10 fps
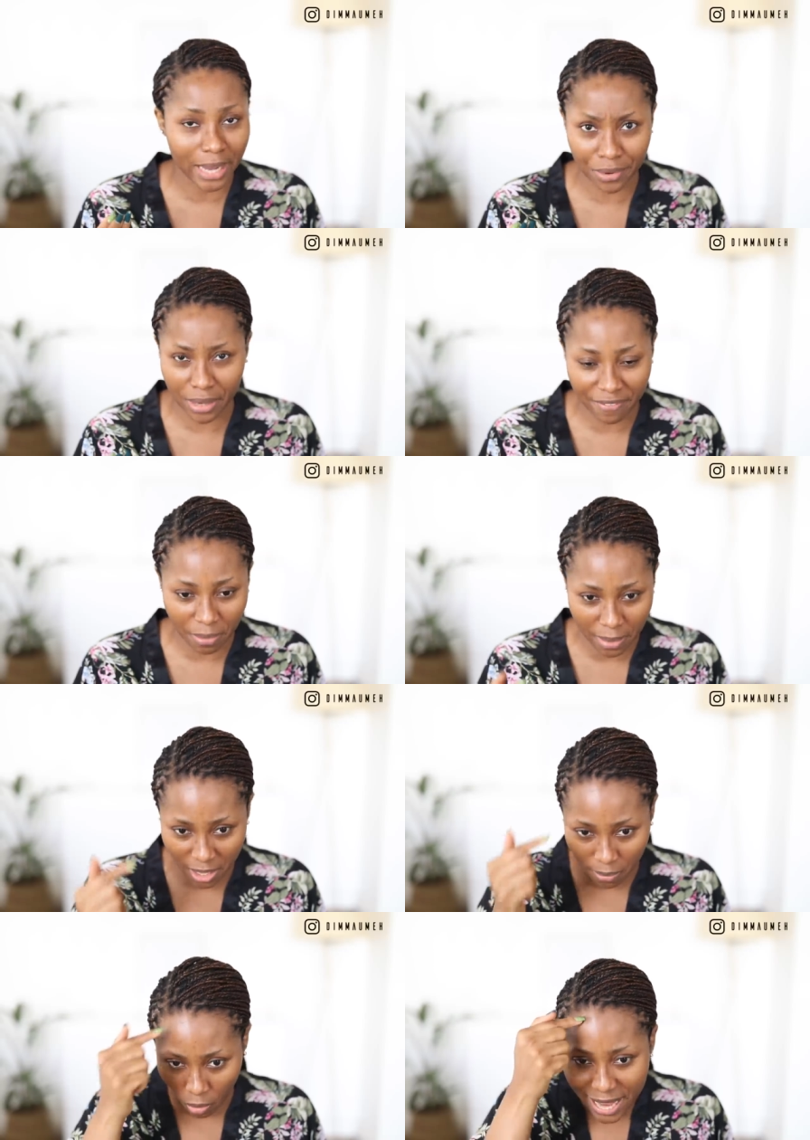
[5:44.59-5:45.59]
I don't have them
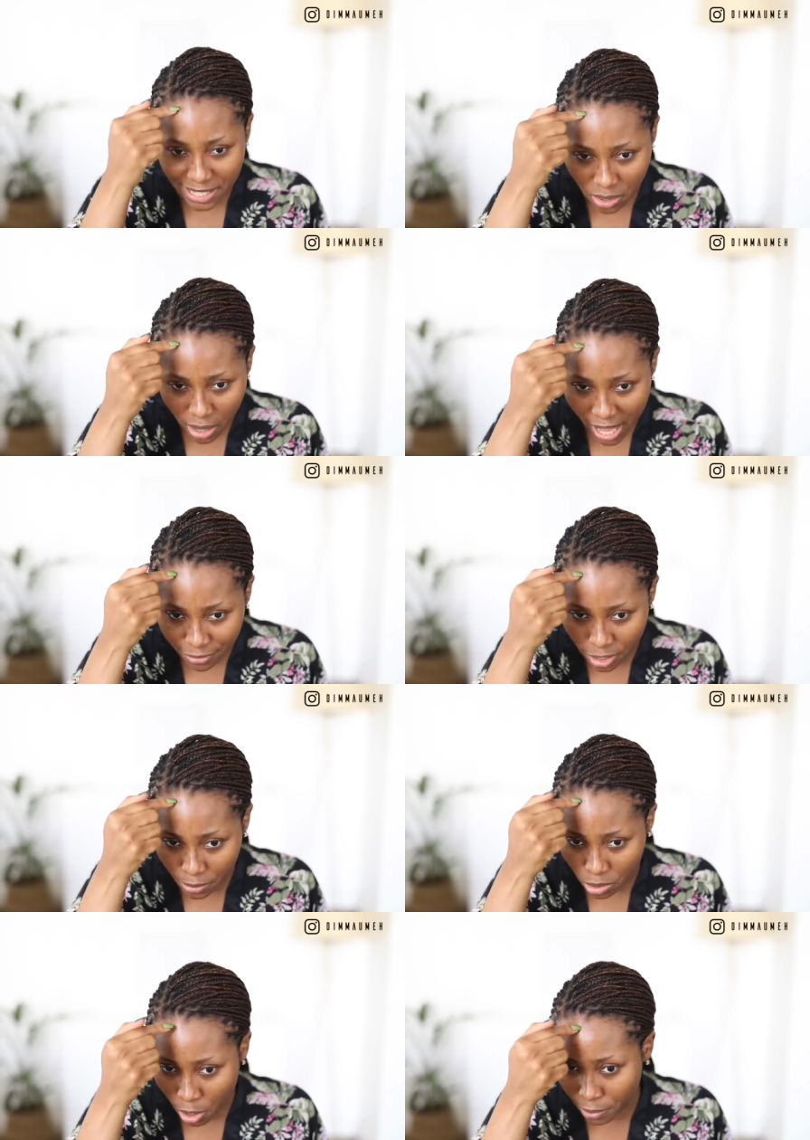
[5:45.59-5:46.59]
anymore. I still have
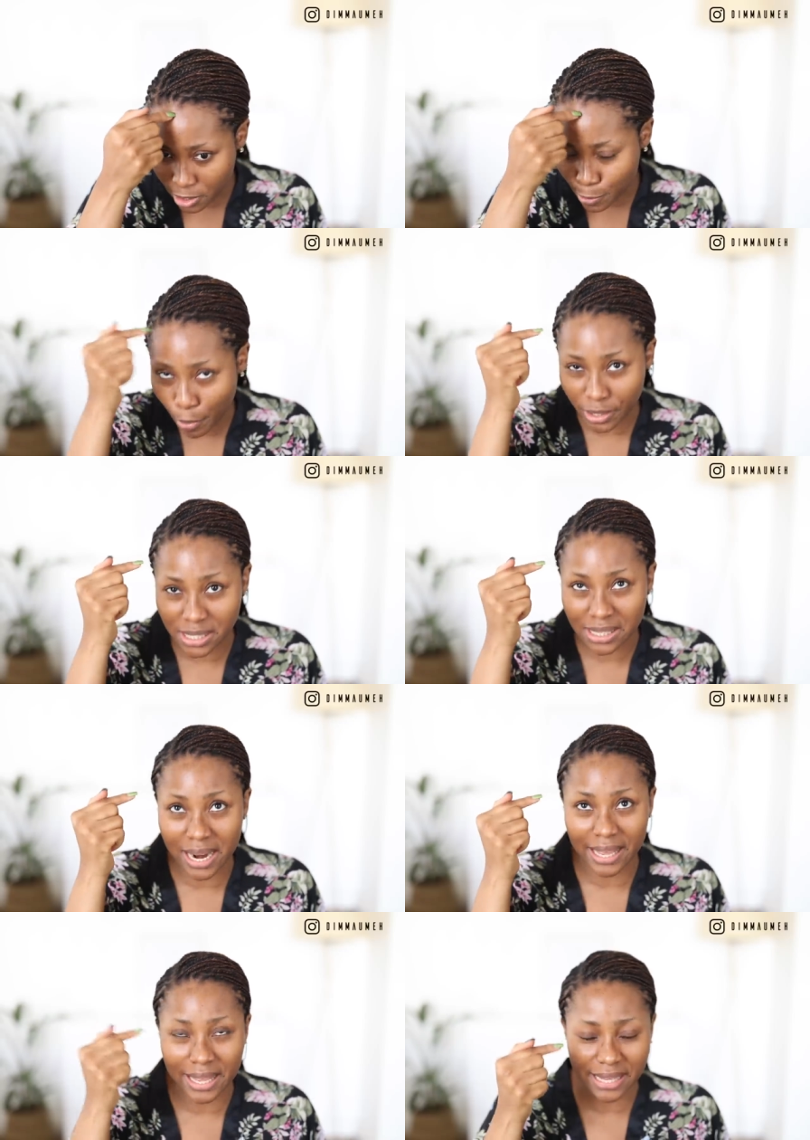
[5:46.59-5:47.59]
some stubborn spots that
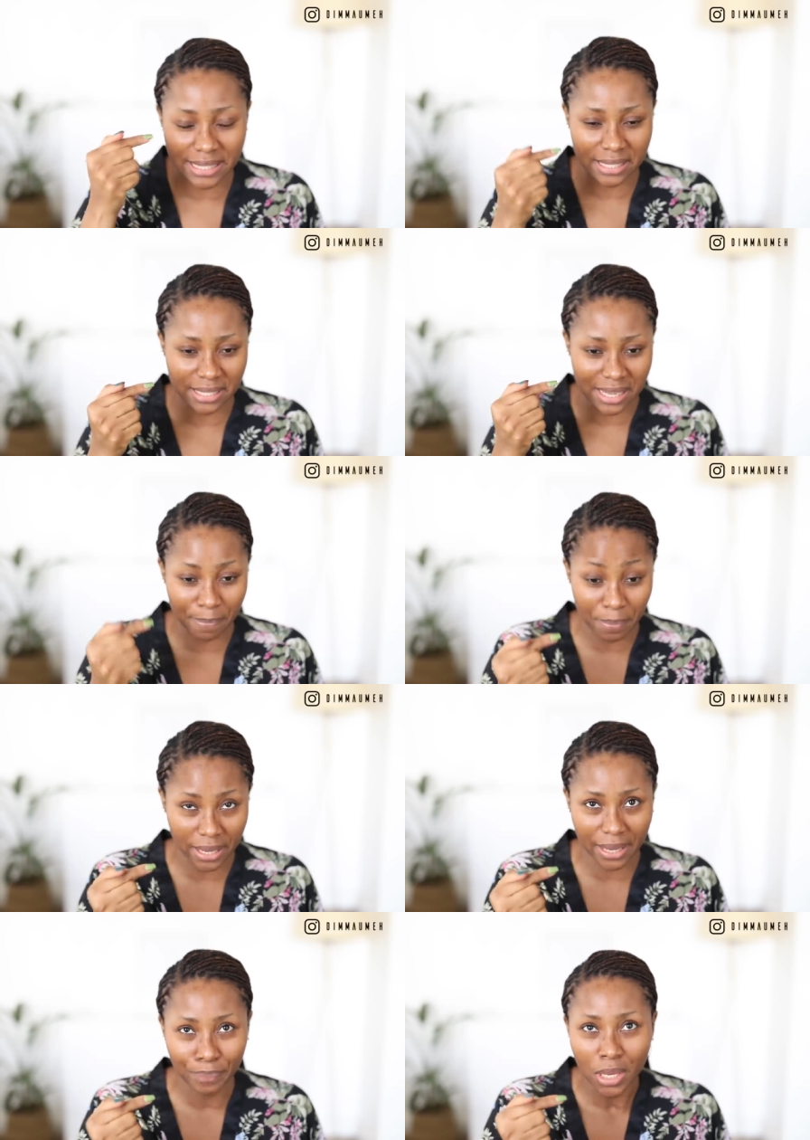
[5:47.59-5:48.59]
are yet to
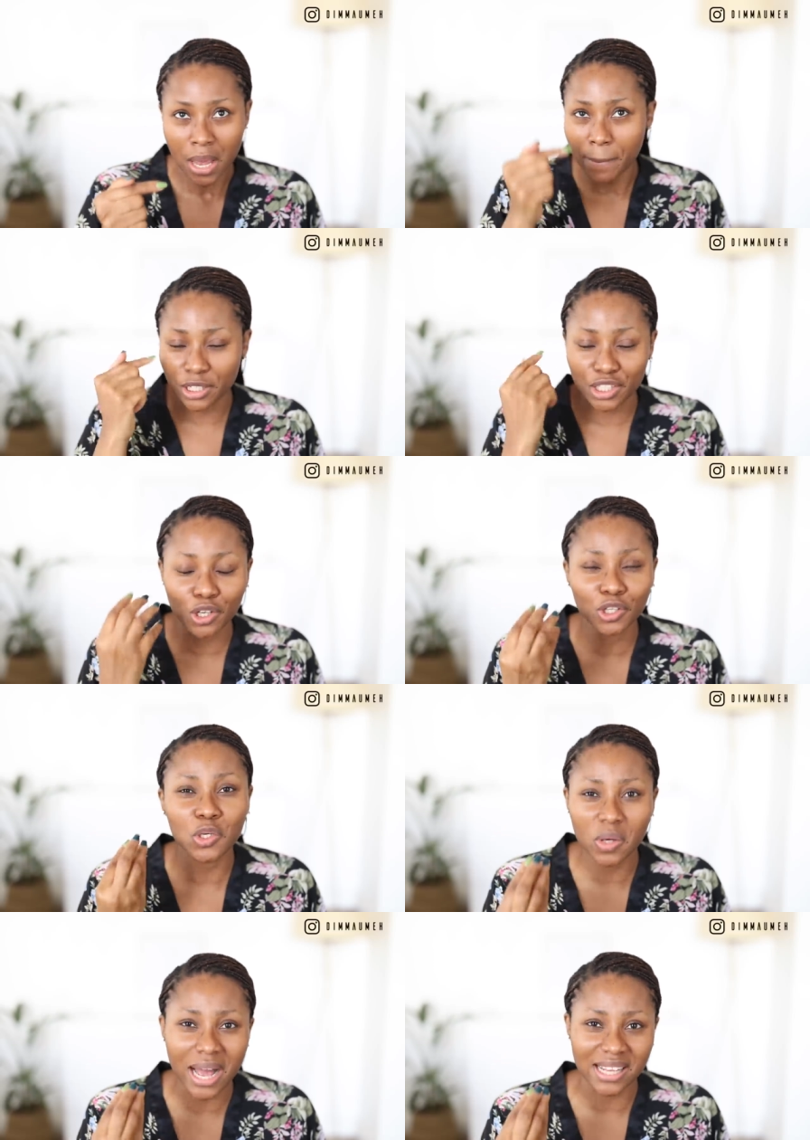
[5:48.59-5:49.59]
disappear, but they
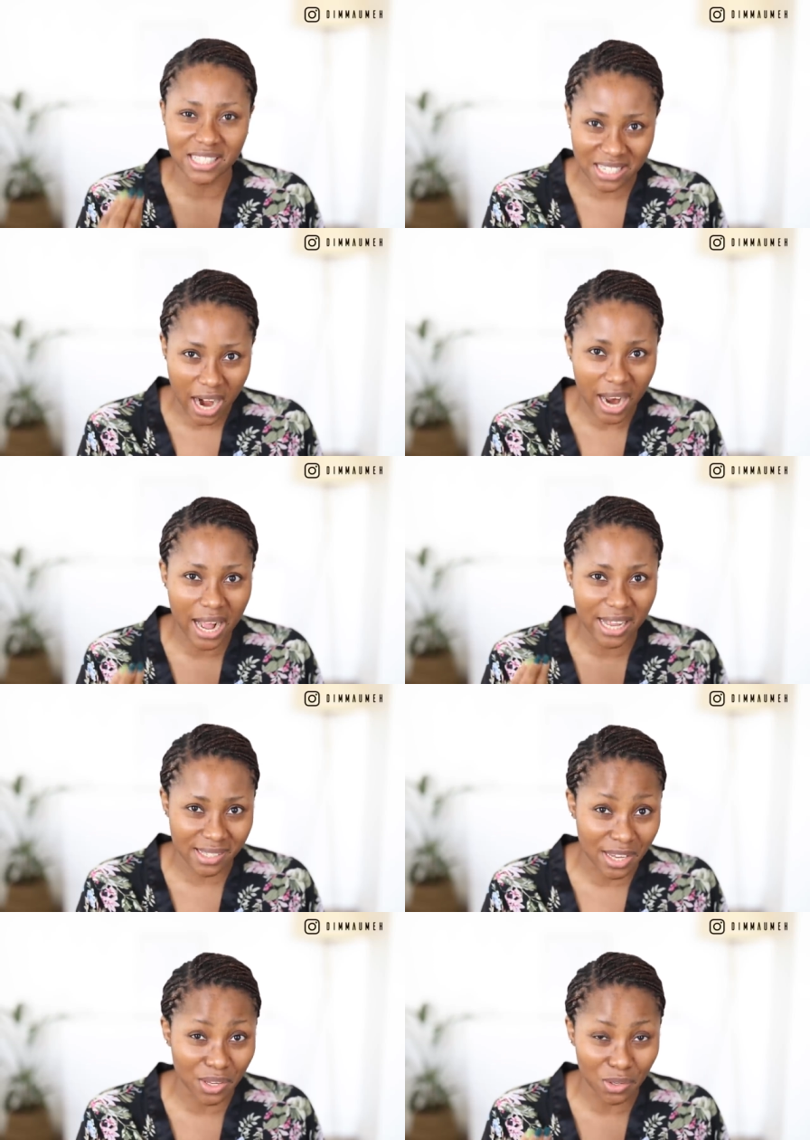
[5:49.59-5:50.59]
don't look as dark
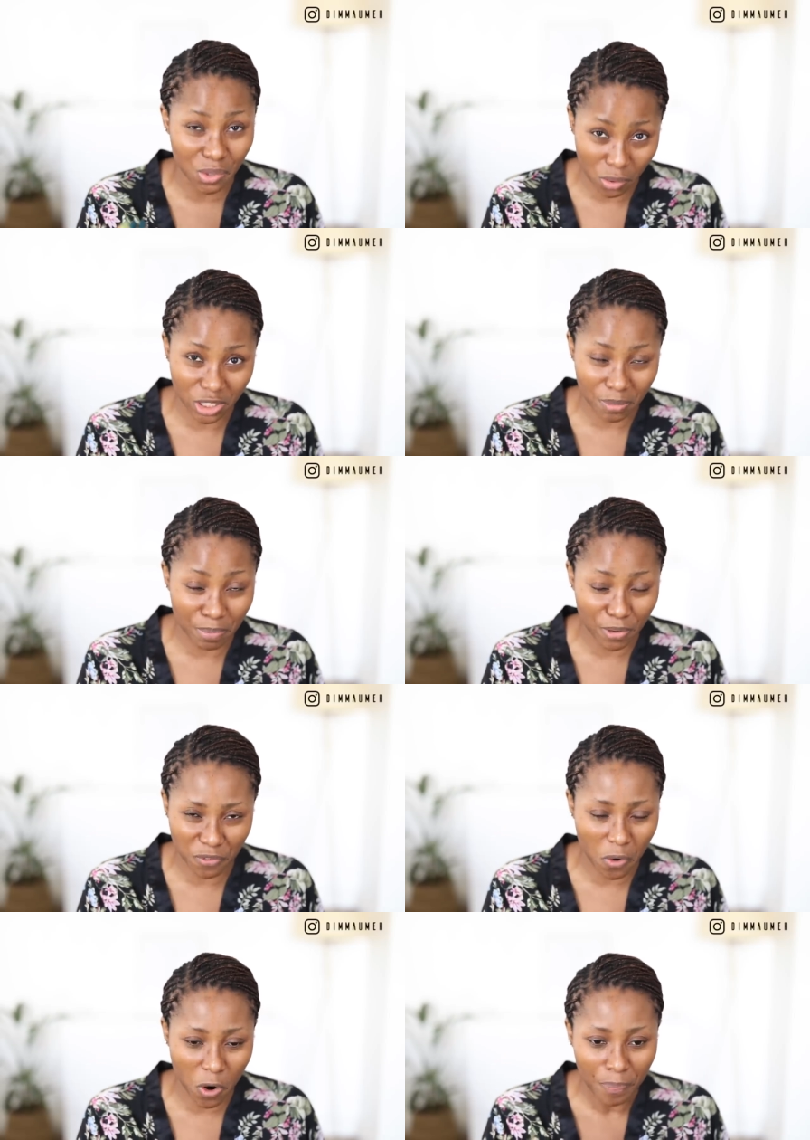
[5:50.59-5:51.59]
as they looked
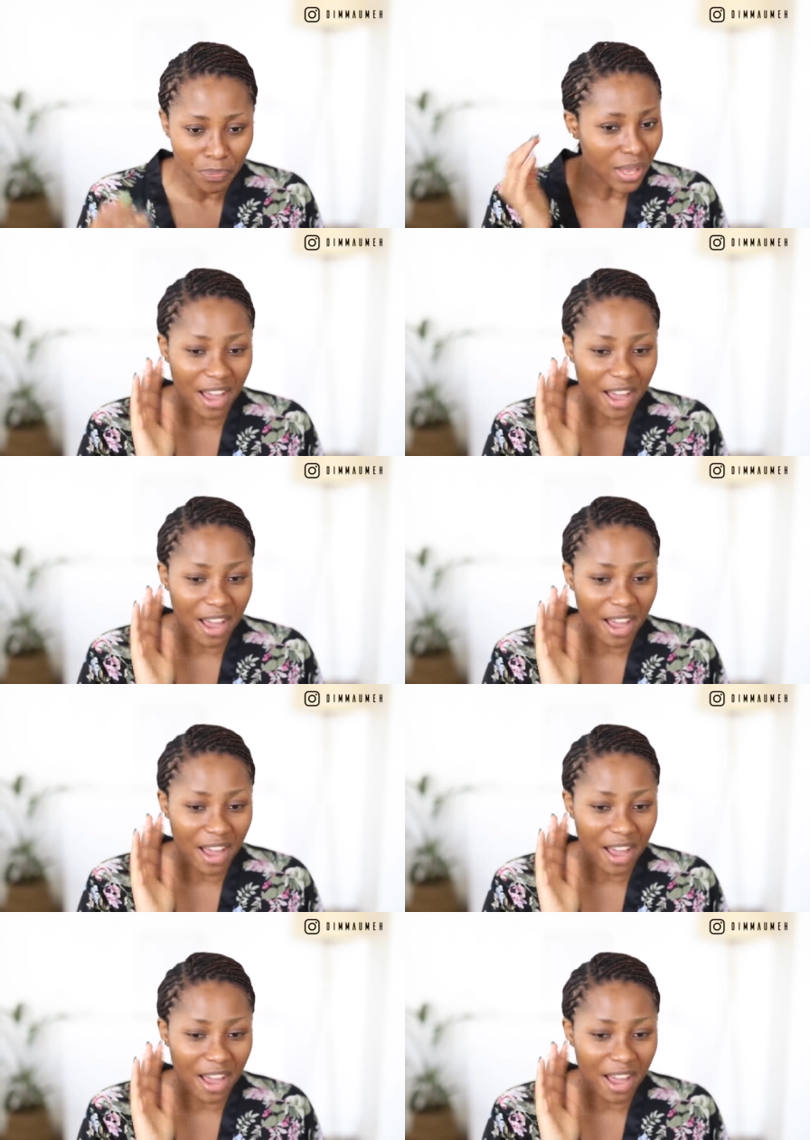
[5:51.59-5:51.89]
before.